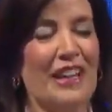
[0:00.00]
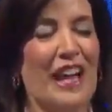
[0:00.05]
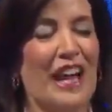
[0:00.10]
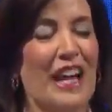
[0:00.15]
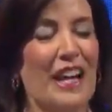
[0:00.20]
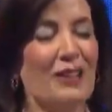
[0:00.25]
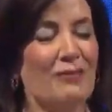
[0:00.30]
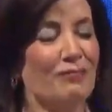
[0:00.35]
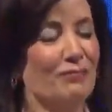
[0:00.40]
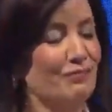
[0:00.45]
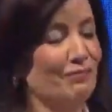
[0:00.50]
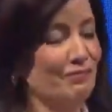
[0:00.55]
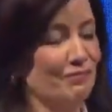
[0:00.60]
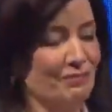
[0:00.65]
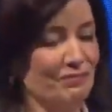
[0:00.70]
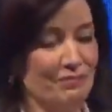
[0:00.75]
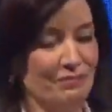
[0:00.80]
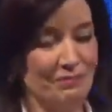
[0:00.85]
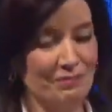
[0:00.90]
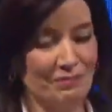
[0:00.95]
And I,
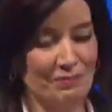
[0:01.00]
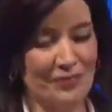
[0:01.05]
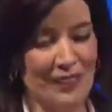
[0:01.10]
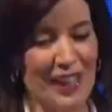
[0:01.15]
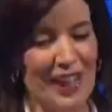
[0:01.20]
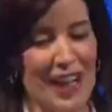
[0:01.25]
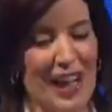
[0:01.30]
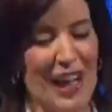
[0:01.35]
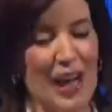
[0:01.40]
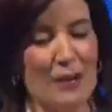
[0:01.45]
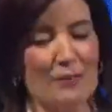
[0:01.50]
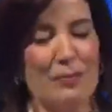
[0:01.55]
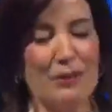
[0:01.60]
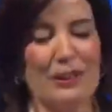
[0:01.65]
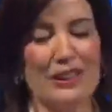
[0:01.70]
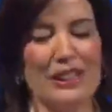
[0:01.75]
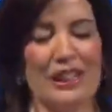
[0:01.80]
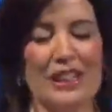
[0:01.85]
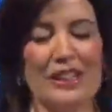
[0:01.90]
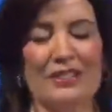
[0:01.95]
I
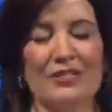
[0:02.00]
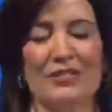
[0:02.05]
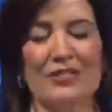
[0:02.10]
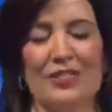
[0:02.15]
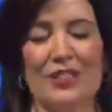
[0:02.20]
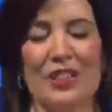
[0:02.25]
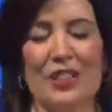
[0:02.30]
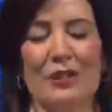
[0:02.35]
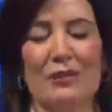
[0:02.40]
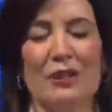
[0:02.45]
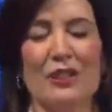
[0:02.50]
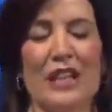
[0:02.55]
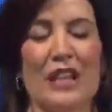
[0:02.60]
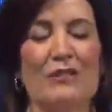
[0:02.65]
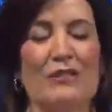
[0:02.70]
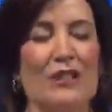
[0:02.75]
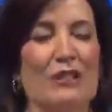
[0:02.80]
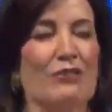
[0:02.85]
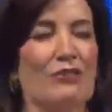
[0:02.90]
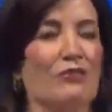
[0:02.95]
believe with
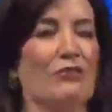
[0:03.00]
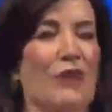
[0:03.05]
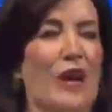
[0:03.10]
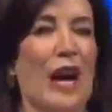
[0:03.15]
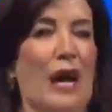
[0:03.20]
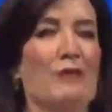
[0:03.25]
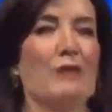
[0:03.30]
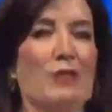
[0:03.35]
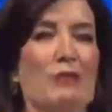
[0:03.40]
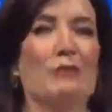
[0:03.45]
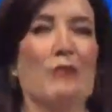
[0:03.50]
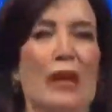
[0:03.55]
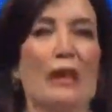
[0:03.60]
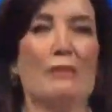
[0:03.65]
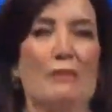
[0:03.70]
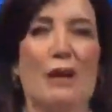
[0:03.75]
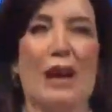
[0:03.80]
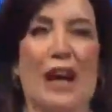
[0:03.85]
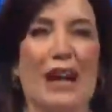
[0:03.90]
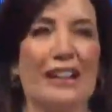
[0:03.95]
every fiber in
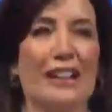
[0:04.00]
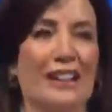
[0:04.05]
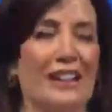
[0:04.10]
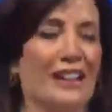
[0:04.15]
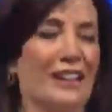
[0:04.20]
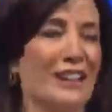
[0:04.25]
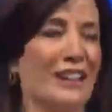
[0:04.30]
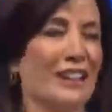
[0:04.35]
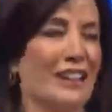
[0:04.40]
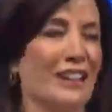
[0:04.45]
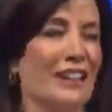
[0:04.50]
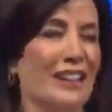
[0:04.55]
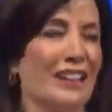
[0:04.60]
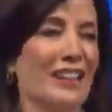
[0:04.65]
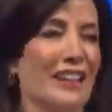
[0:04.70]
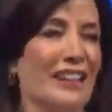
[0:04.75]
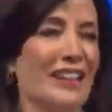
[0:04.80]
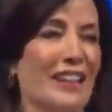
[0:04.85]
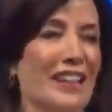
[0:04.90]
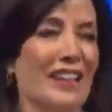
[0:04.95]
my body
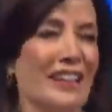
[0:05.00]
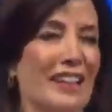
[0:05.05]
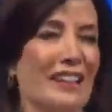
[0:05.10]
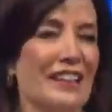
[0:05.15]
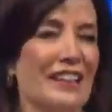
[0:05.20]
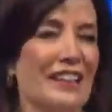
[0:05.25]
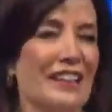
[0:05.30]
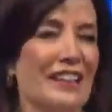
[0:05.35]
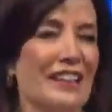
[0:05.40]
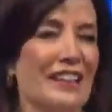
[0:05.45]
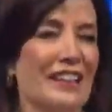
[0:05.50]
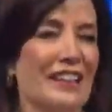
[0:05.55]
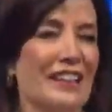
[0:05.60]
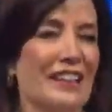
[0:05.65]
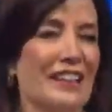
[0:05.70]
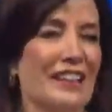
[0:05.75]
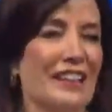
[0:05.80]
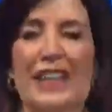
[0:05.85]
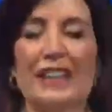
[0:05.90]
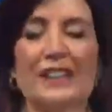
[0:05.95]
that our
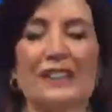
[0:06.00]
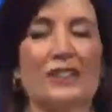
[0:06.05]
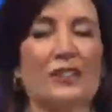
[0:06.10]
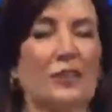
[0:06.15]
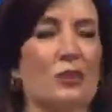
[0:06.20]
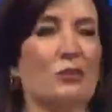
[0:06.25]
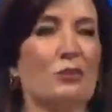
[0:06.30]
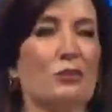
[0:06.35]
best days